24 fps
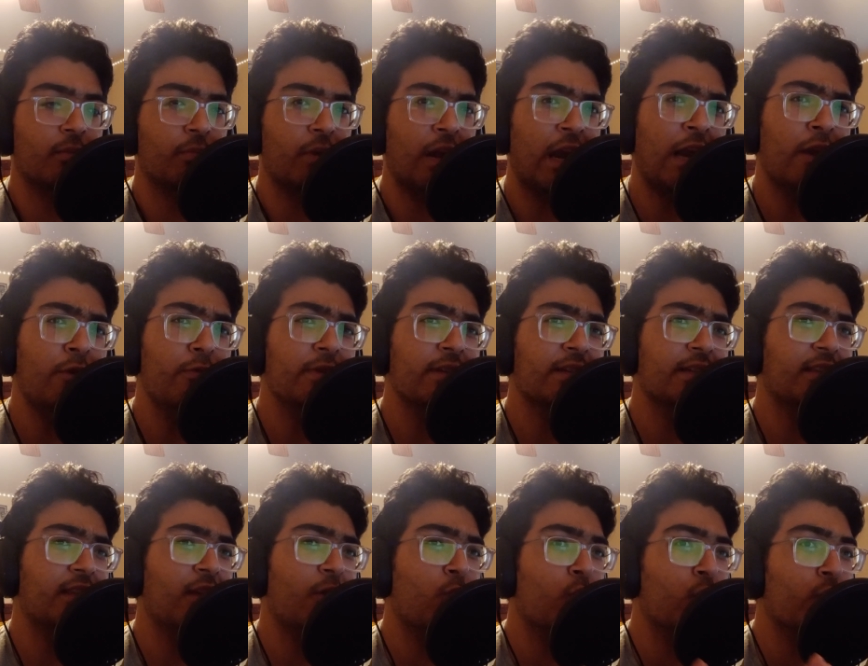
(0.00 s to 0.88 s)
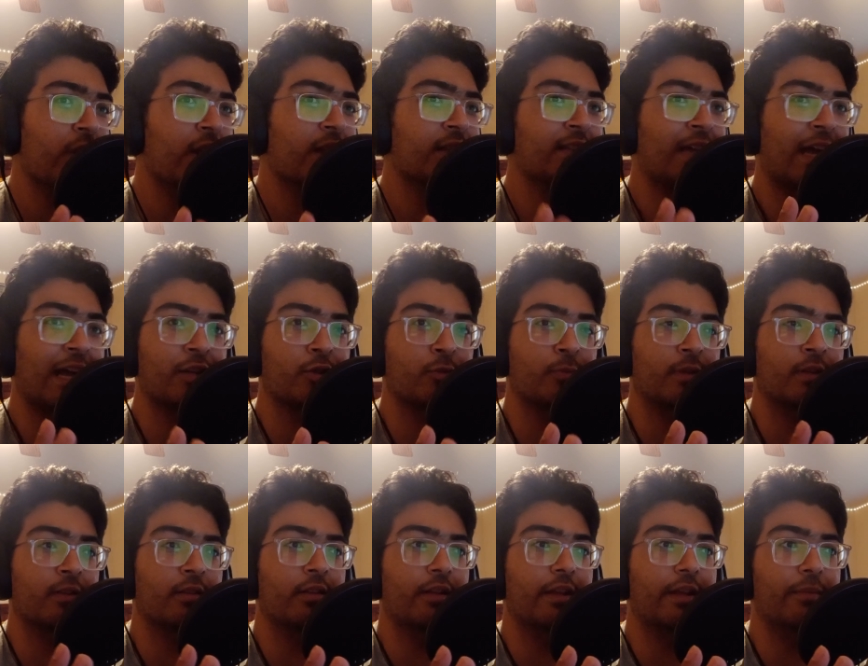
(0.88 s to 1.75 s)
how do we get the
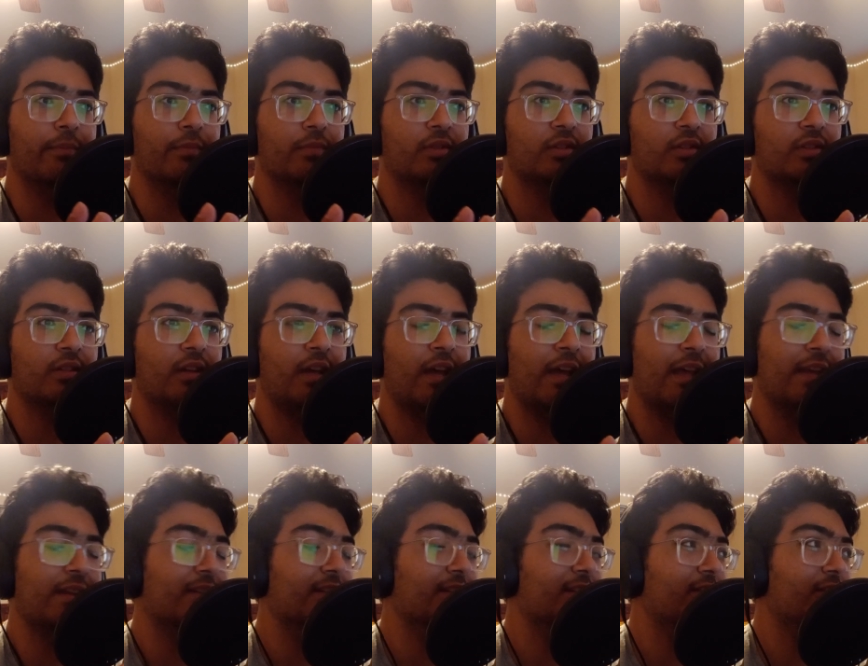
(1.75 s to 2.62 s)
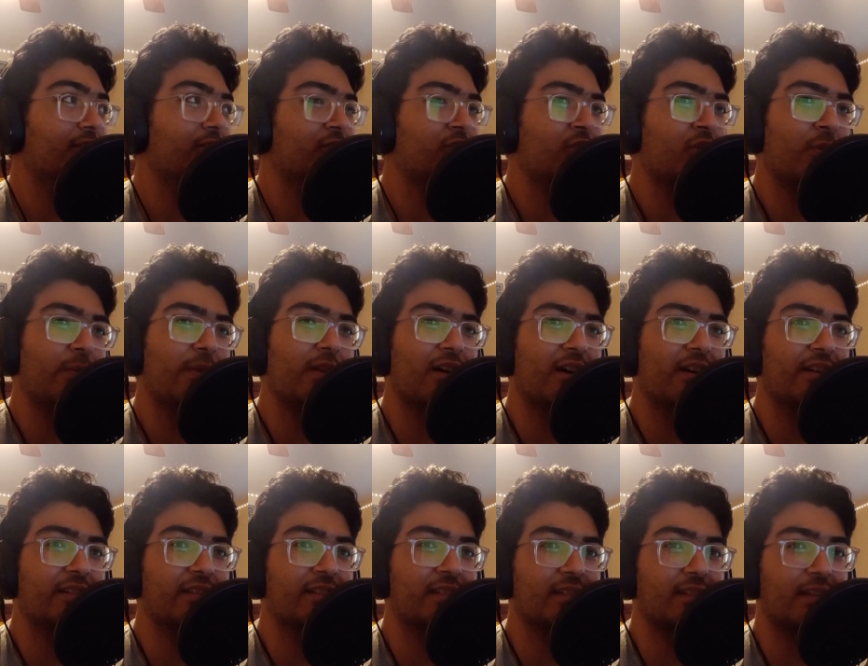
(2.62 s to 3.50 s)
reattachment of limbs? And to be
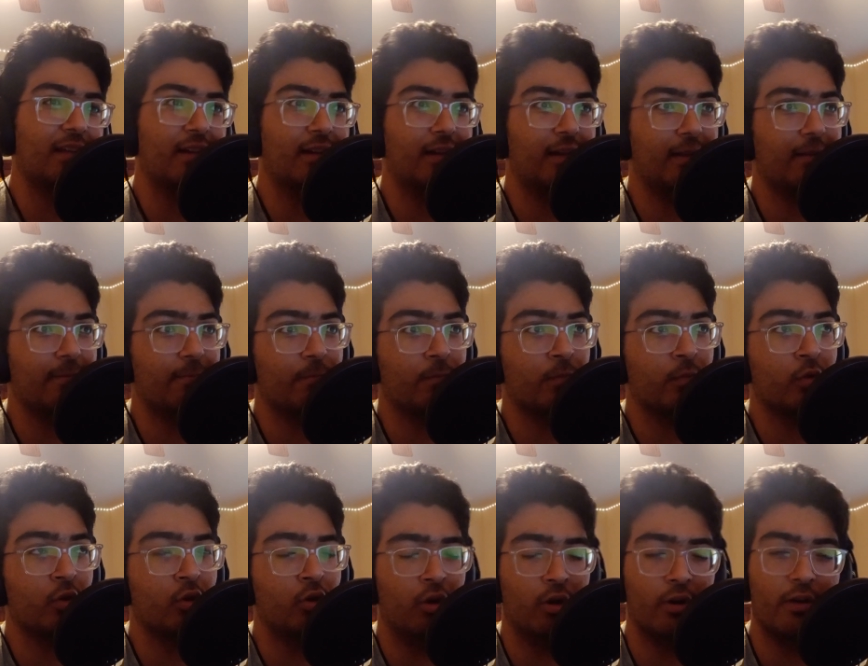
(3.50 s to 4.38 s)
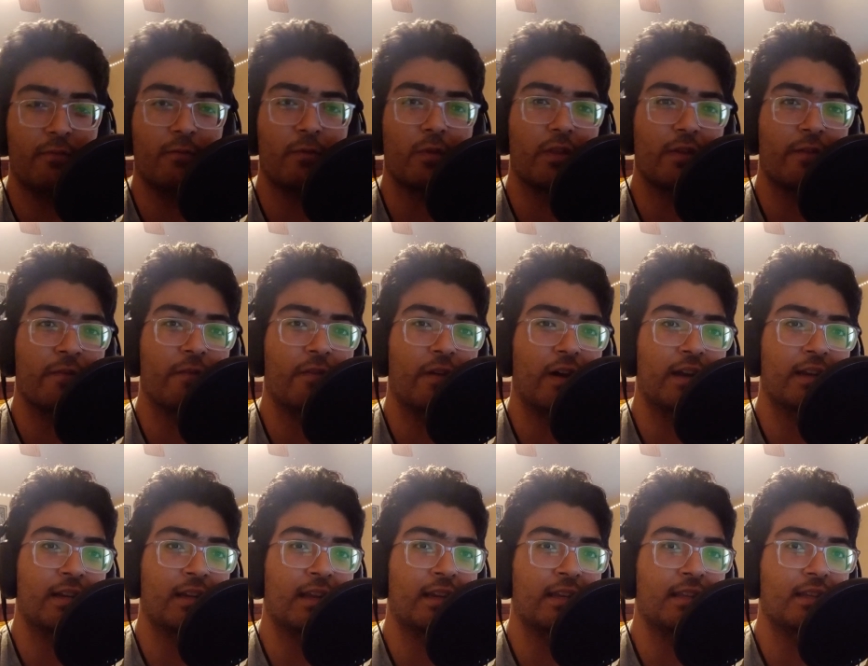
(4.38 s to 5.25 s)
honest, I couldn't really
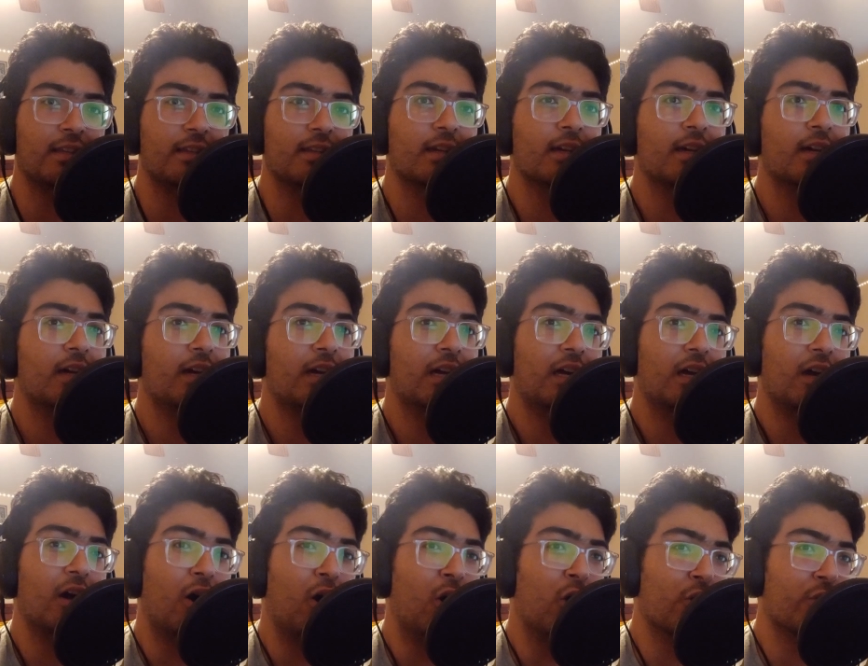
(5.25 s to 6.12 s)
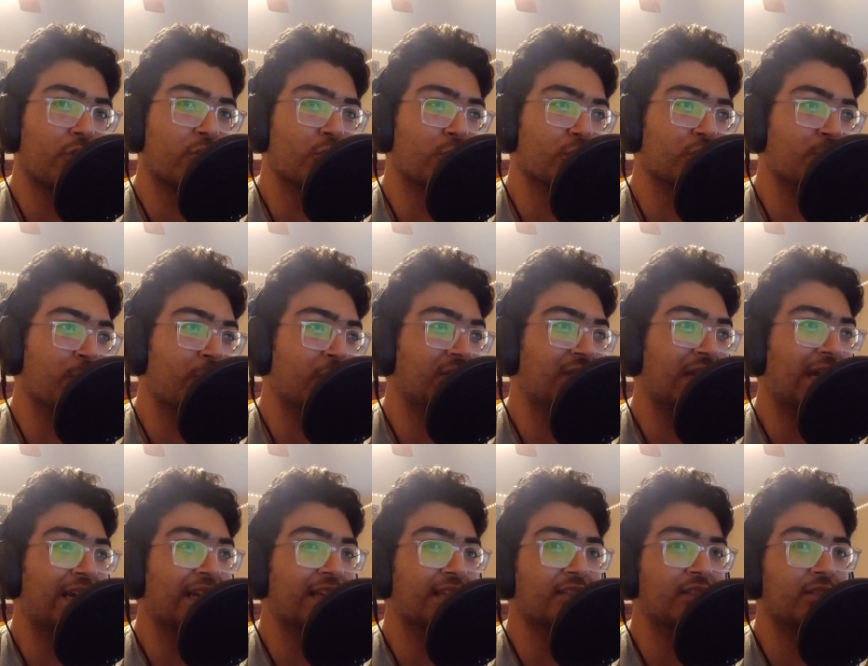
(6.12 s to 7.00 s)
find any articles
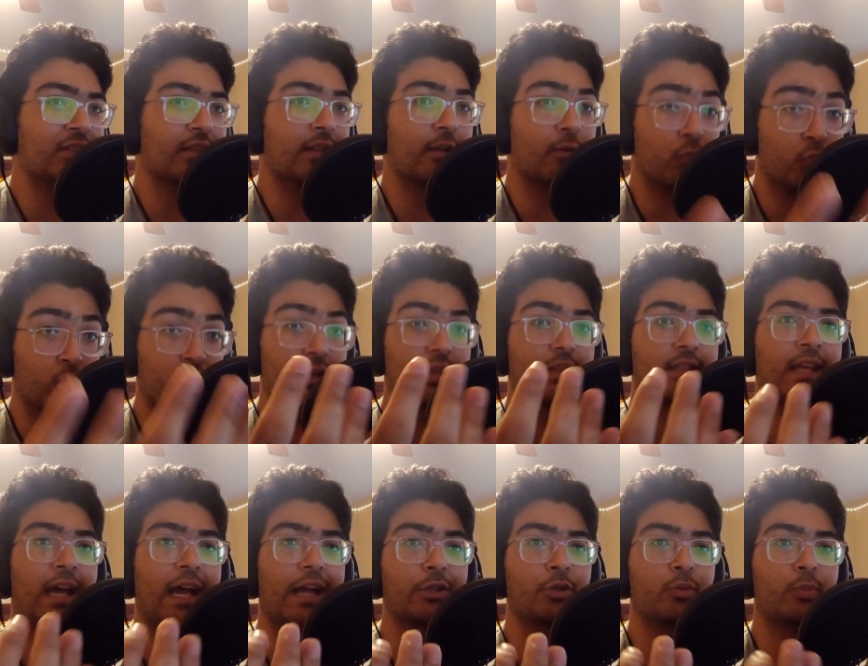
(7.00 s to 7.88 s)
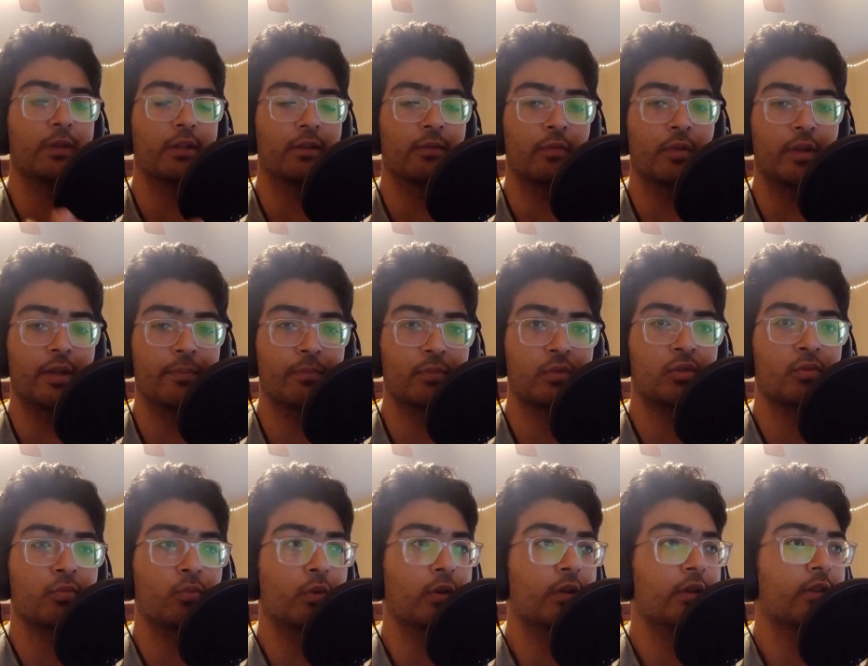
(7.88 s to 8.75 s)
pertaining to the reattachment of
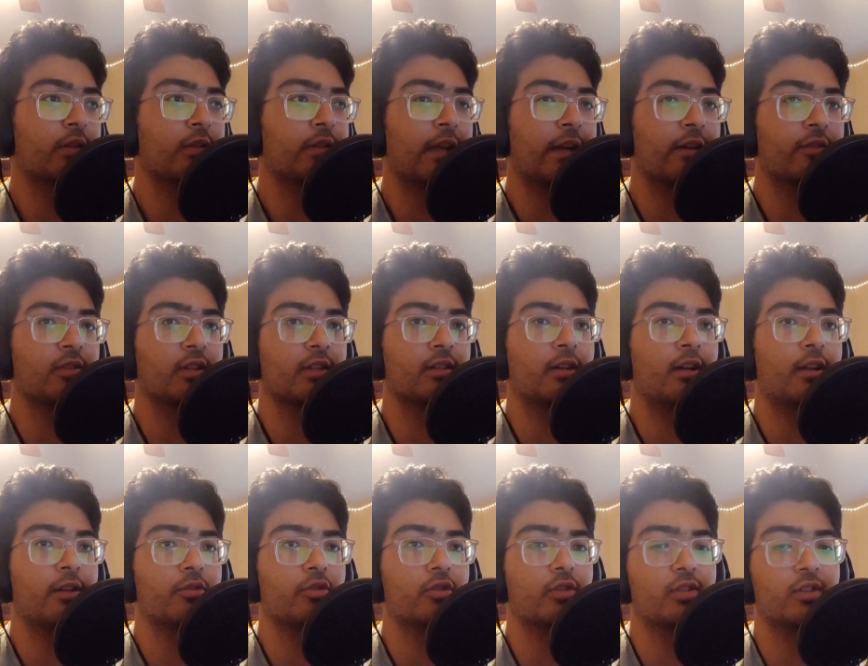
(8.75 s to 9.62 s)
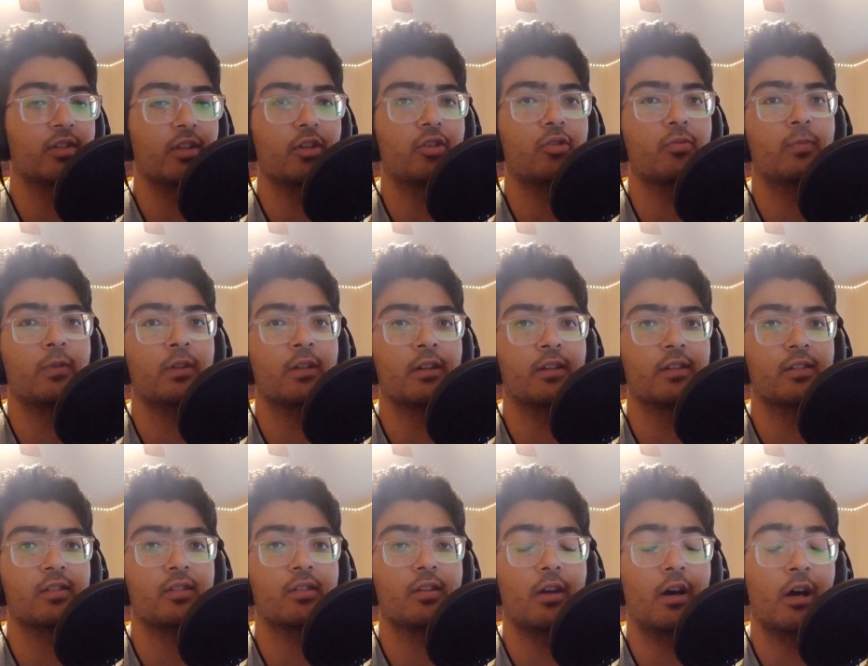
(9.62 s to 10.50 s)
limbs with nanotechnology and such,
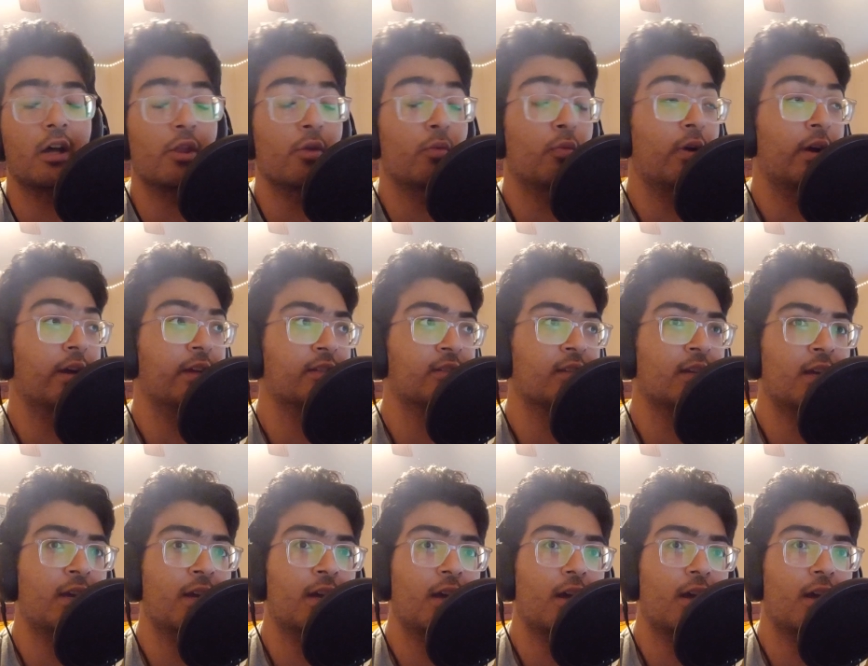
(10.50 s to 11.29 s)
because otherwise,